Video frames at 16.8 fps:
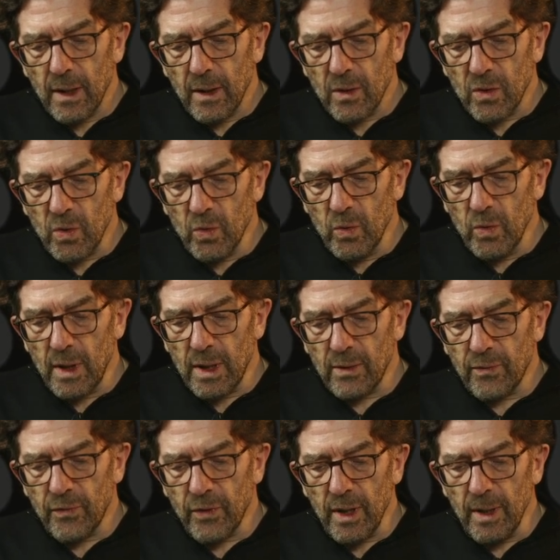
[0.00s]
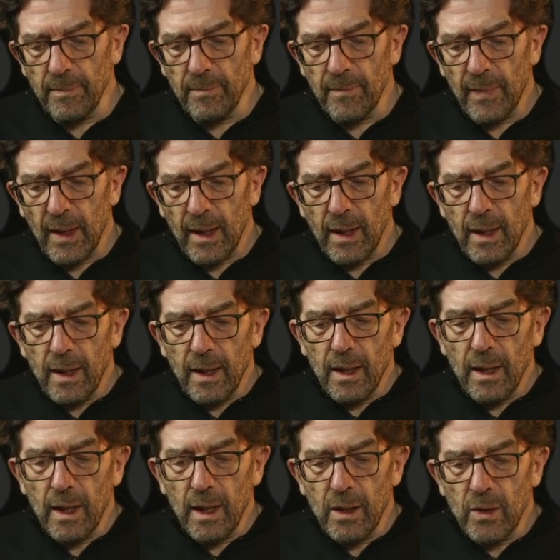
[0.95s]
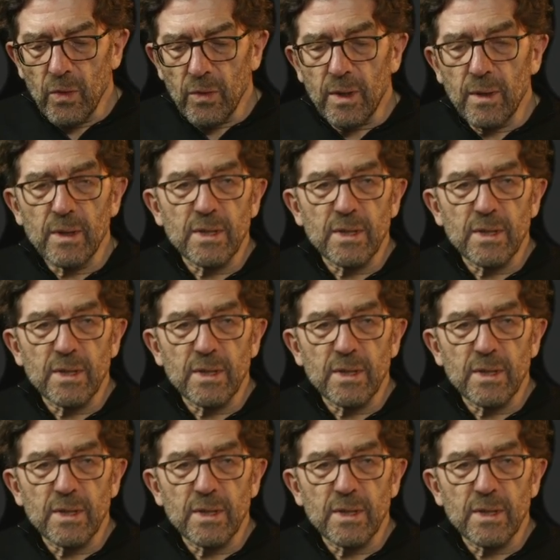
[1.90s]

to and from, you